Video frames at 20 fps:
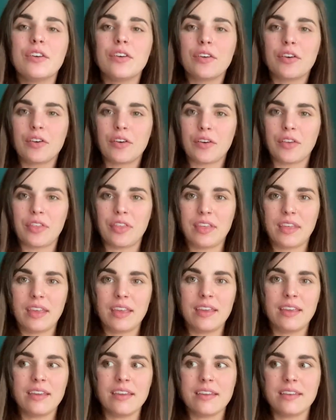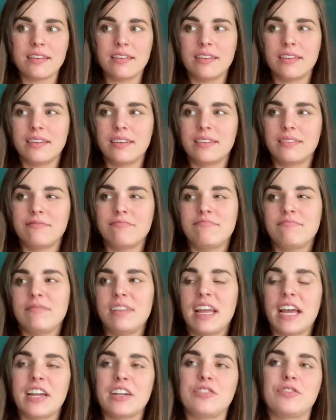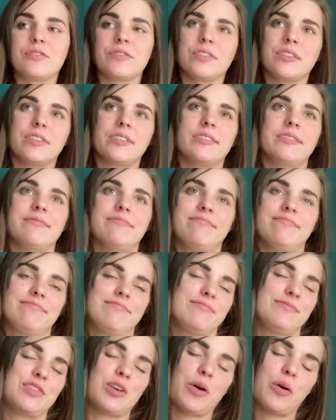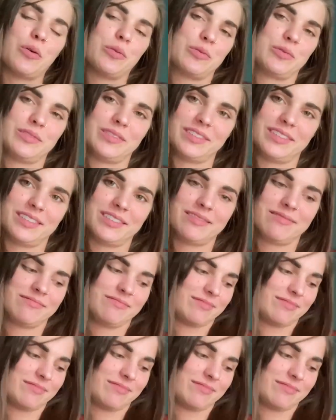earthy, natural tones,